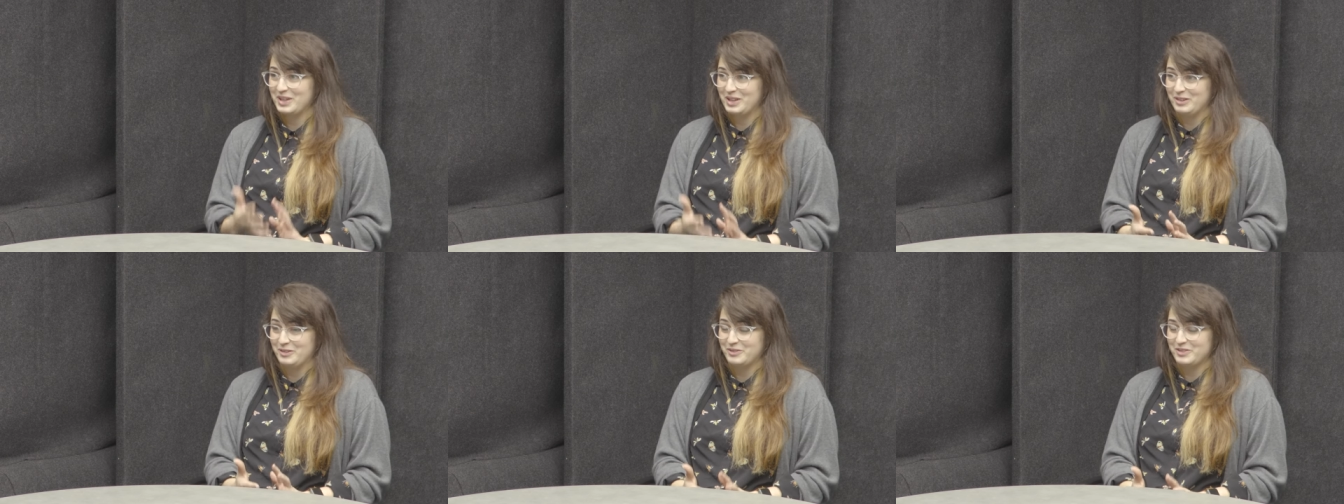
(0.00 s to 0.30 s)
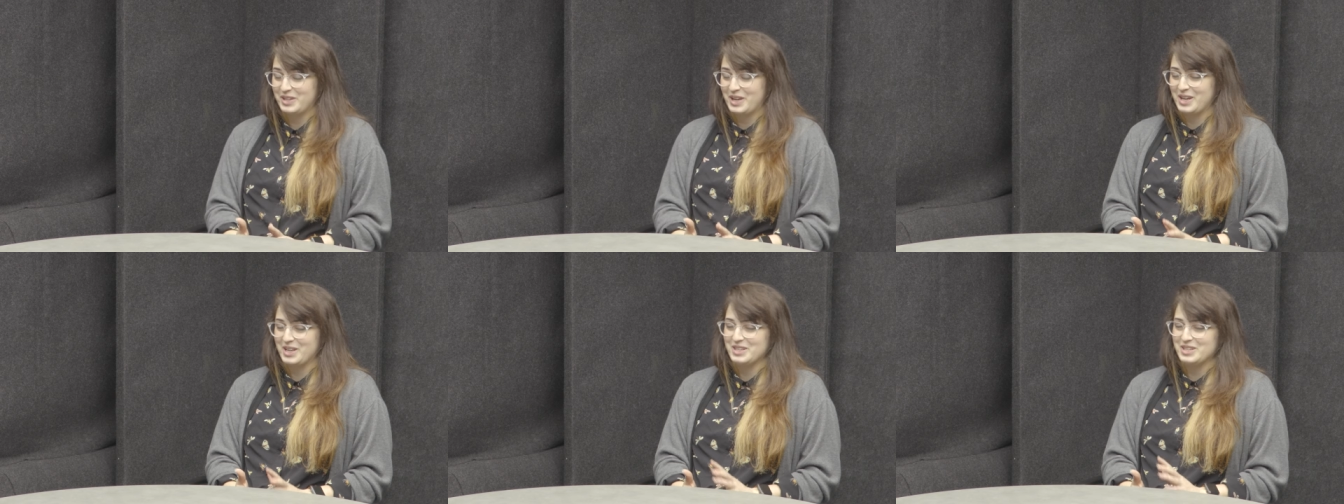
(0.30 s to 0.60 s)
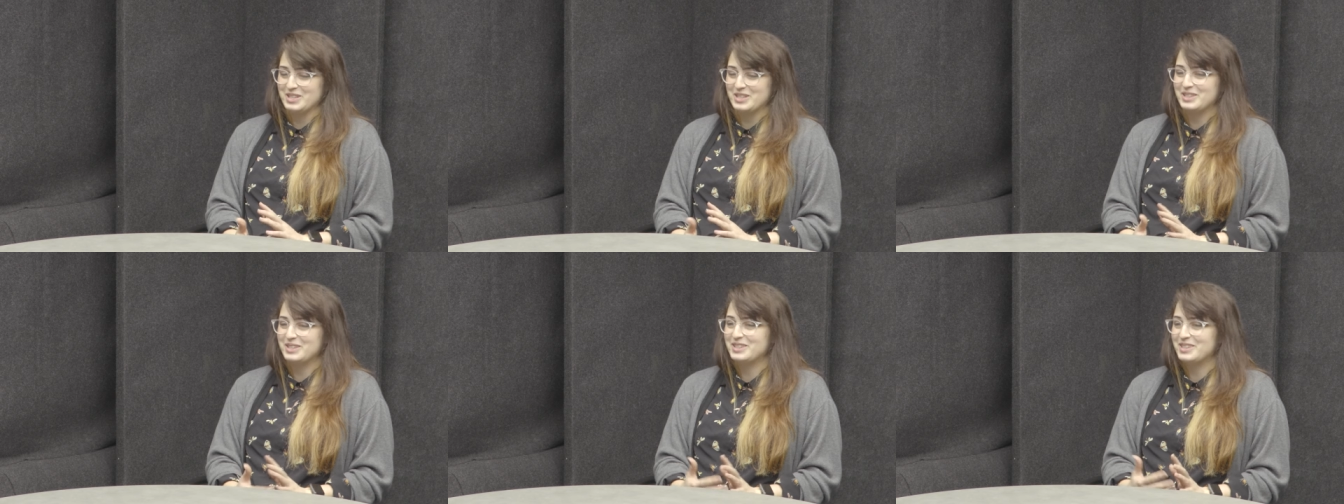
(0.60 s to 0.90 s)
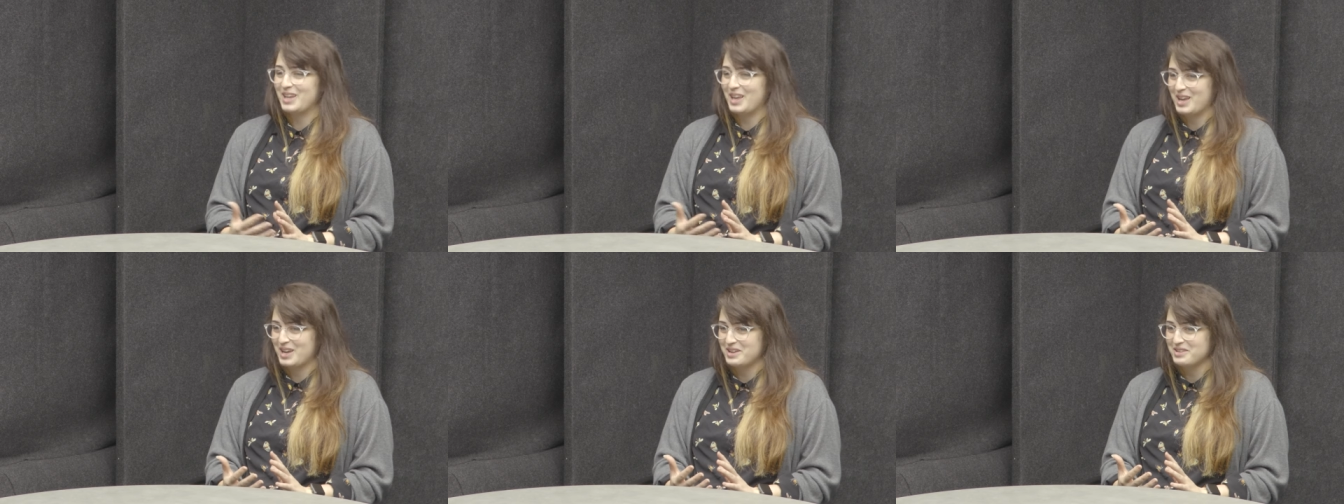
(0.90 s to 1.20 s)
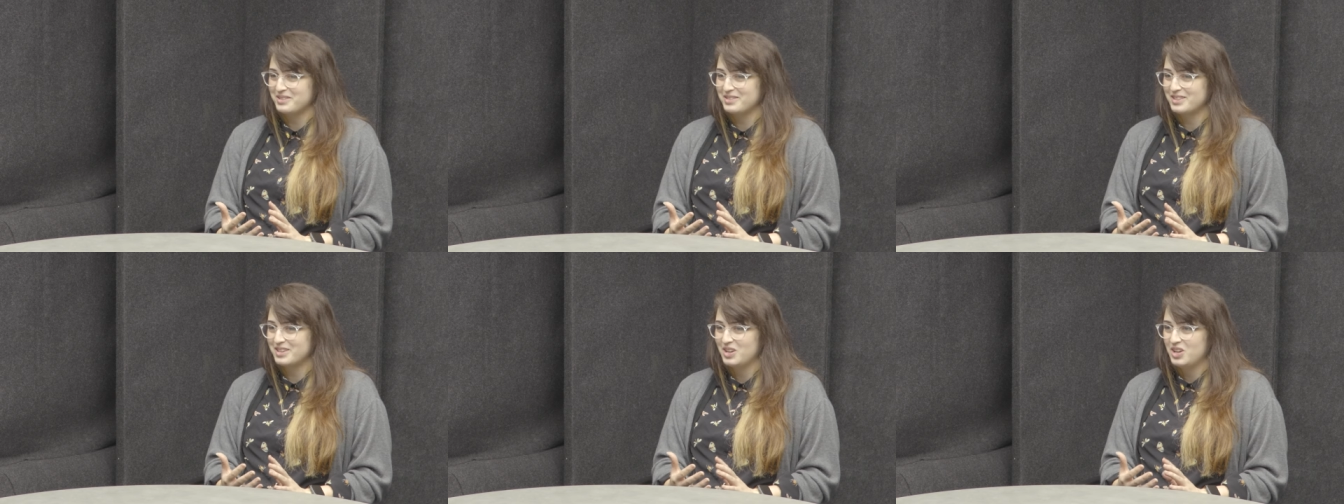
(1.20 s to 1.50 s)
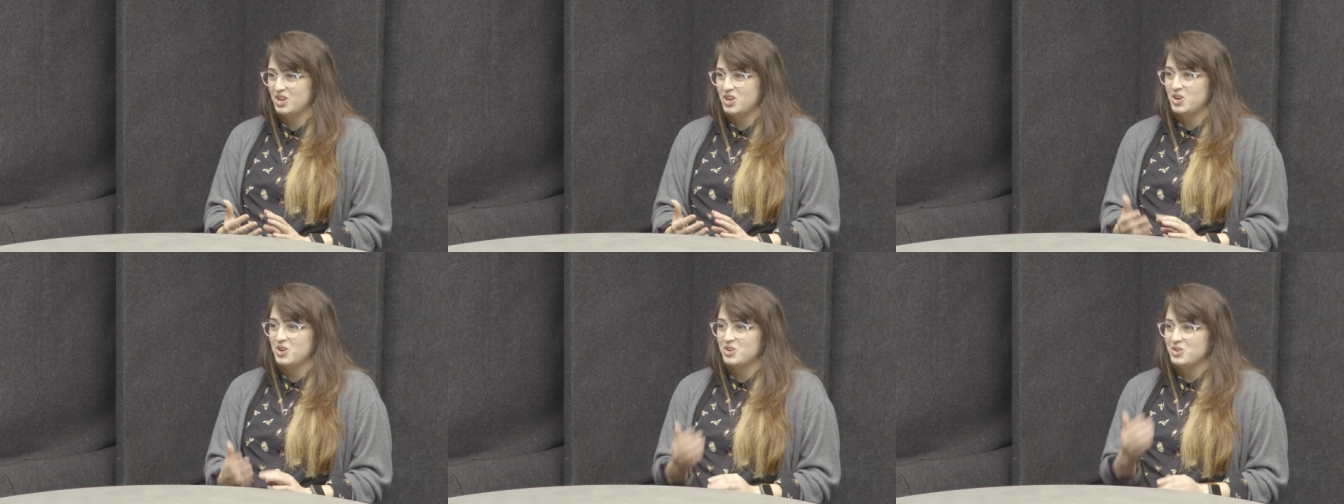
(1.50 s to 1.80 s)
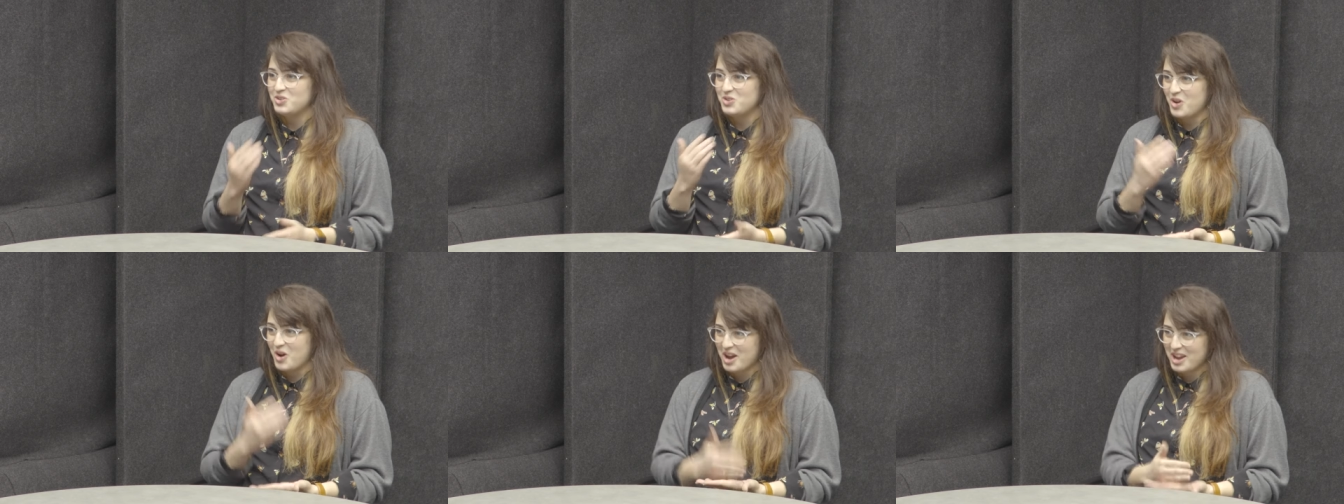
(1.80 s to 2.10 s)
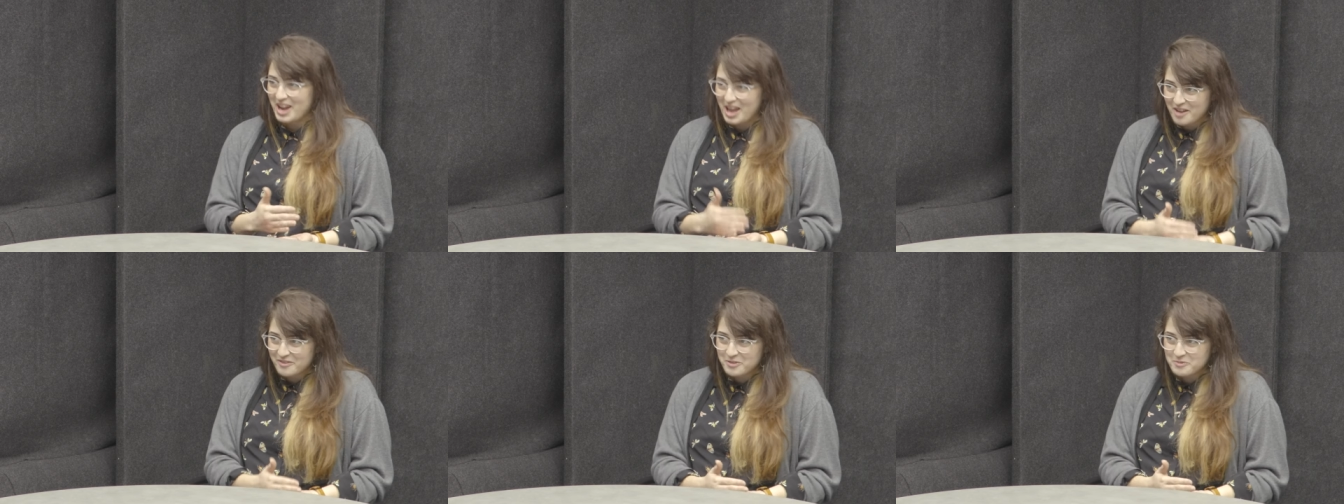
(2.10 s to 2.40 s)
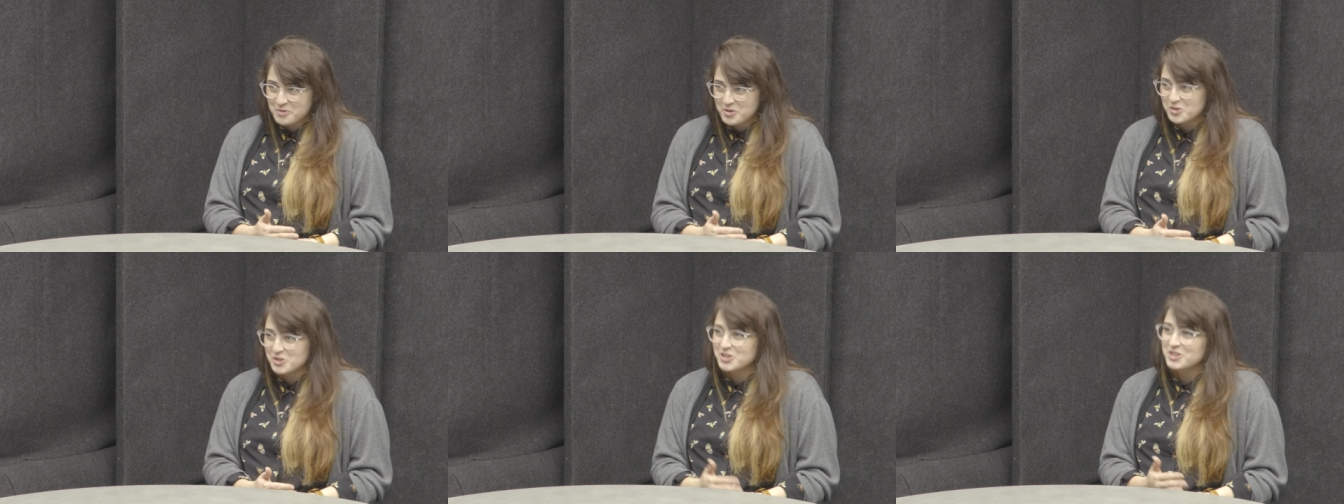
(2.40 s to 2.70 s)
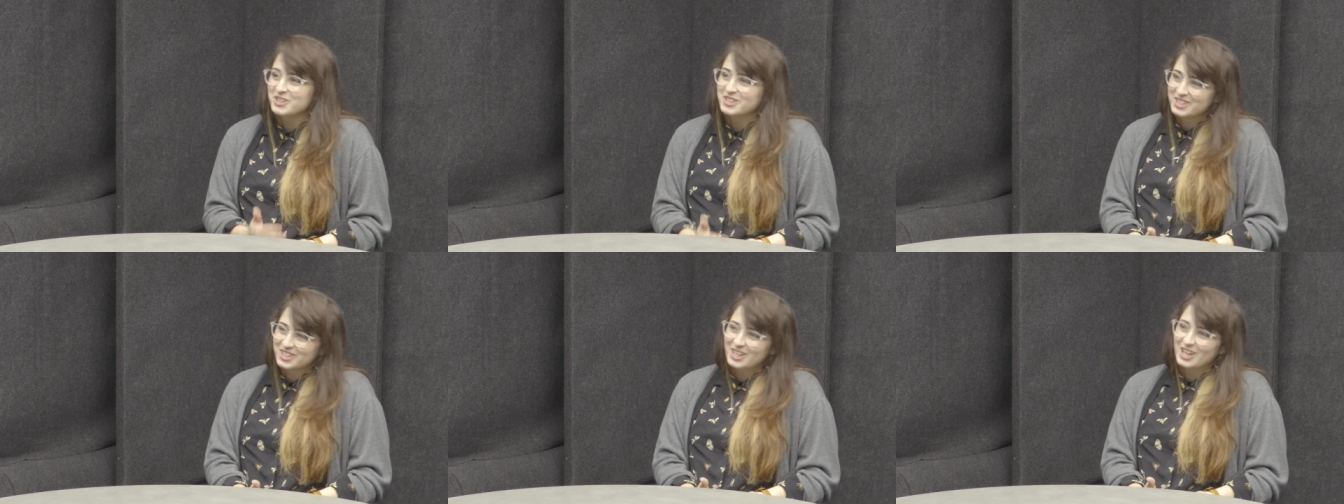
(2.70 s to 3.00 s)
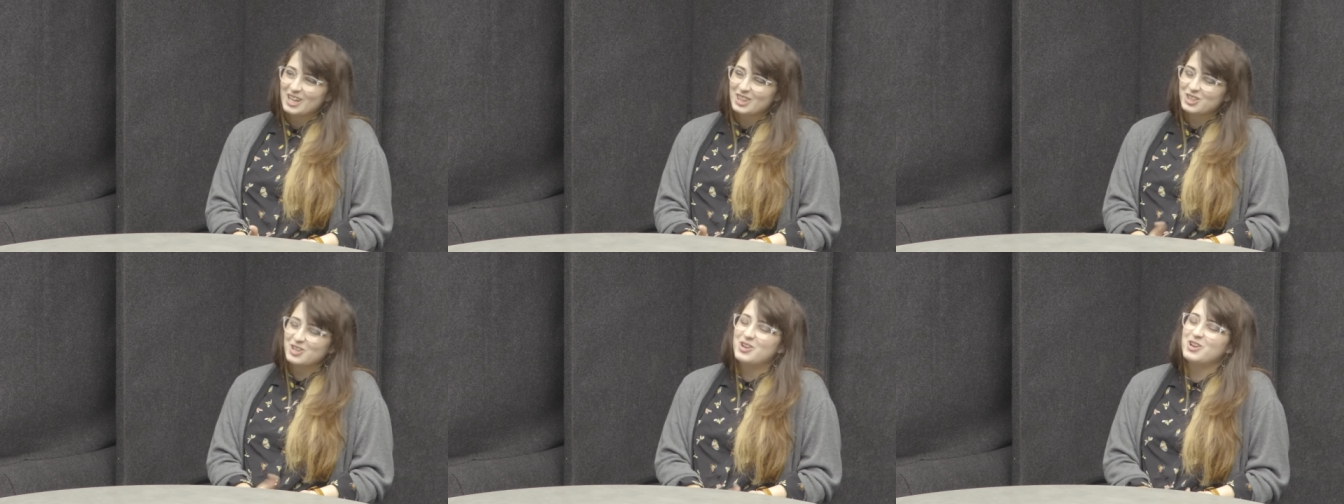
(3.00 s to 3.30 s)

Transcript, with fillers: kind of scientist and not have emotions to get